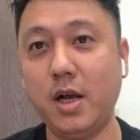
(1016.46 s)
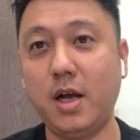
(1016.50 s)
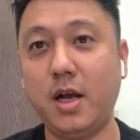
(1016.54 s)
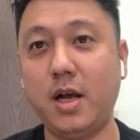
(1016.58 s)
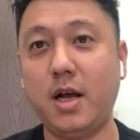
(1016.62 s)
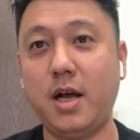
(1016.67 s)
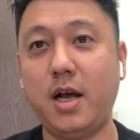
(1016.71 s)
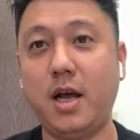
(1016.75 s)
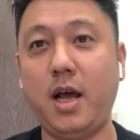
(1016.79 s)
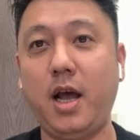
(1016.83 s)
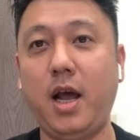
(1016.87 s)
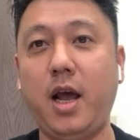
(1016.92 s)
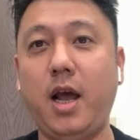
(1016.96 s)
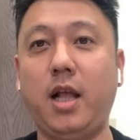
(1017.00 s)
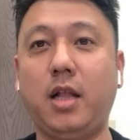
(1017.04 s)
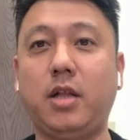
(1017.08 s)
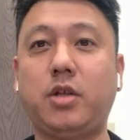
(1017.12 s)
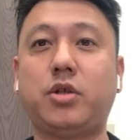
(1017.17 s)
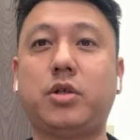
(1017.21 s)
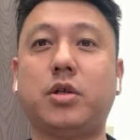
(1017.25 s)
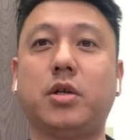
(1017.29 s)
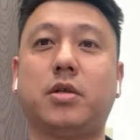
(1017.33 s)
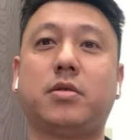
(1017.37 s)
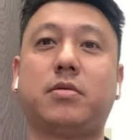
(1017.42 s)
it
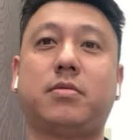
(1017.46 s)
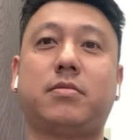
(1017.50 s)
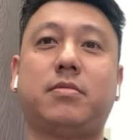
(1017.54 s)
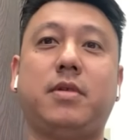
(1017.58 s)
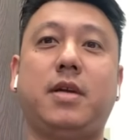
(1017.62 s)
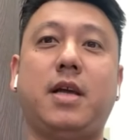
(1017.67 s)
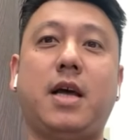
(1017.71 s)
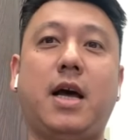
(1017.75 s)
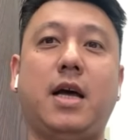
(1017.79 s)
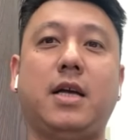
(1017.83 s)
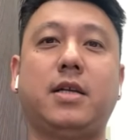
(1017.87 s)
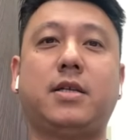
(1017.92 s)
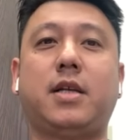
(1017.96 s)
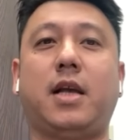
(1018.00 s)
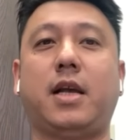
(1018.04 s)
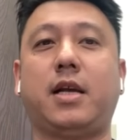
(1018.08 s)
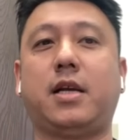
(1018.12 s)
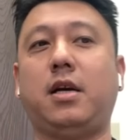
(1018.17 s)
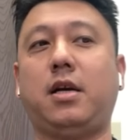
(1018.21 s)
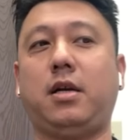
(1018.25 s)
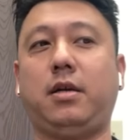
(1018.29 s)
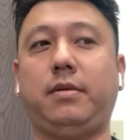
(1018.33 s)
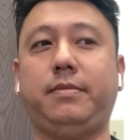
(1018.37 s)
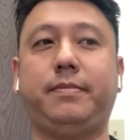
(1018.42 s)
just it's like
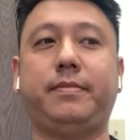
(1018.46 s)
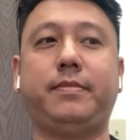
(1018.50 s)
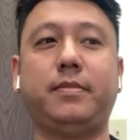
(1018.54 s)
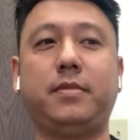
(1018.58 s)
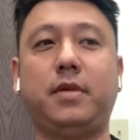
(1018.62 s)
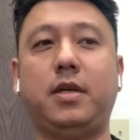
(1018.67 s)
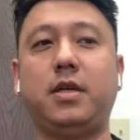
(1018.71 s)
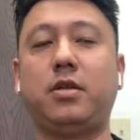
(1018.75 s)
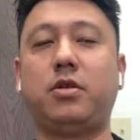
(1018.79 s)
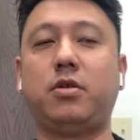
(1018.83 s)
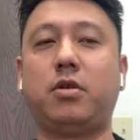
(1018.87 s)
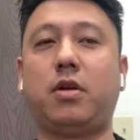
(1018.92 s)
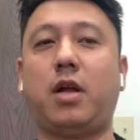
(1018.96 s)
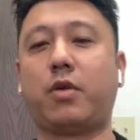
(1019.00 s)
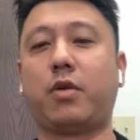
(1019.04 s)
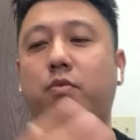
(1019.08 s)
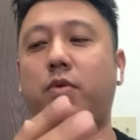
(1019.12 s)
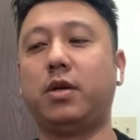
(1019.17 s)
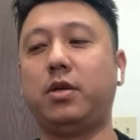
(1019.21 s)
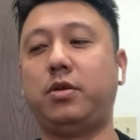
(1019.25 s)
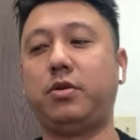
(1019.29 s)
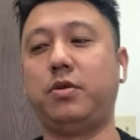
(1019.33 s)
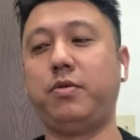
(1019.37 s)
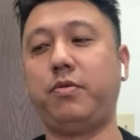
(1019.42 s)
into like
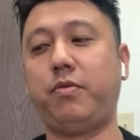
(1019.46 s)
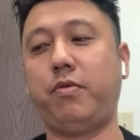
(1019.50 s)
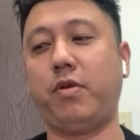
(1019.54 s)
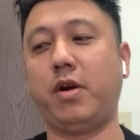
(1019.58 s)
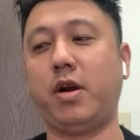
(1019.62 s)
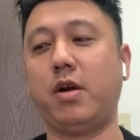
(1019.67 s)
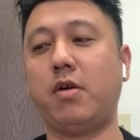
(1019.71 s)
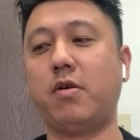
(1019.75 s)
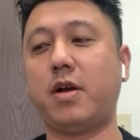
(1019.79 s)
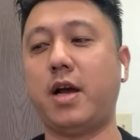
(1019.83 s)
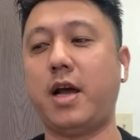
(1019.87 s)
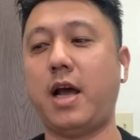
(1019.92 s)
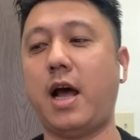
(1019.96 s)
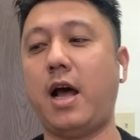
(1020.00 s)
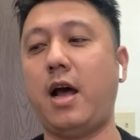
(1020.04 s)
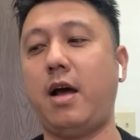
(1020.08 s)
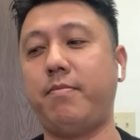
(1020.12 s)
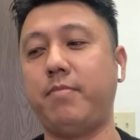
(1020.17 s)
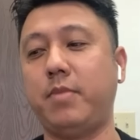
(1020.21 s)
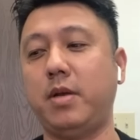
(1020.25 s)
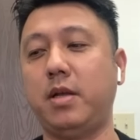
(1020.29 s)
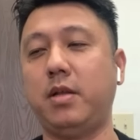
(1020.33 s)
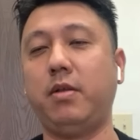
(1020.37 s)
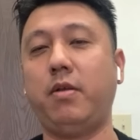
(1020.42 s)
1, 2, 3. Okay,
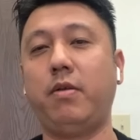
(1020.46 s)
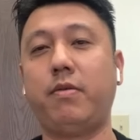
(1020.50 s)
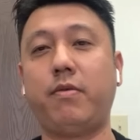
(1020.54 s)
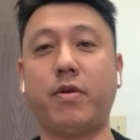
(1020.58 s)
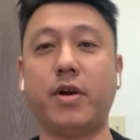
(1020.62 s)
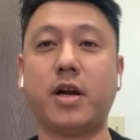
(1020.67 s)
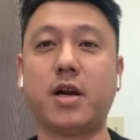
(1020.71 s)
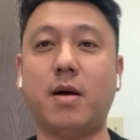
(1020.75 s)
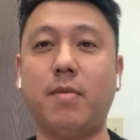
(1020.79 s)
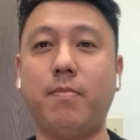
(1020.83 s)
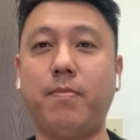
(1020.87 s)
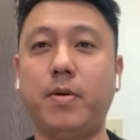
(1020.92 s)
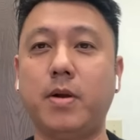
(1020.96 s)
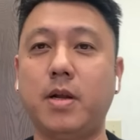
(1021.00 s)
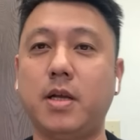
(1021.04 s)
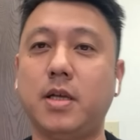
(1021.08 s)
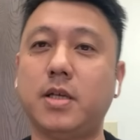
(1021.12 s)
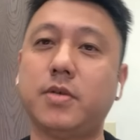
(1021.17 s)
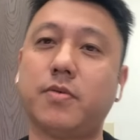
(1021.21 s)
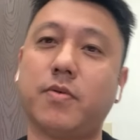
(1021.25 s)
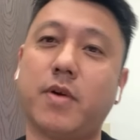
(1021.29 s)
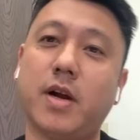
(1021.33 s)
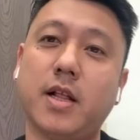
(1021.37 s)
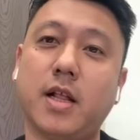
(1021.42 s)
I'm in 3 companies
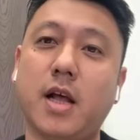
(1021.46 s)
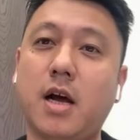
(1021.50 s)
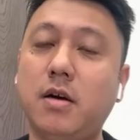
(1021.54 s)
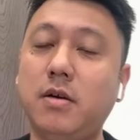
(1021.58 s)
right now.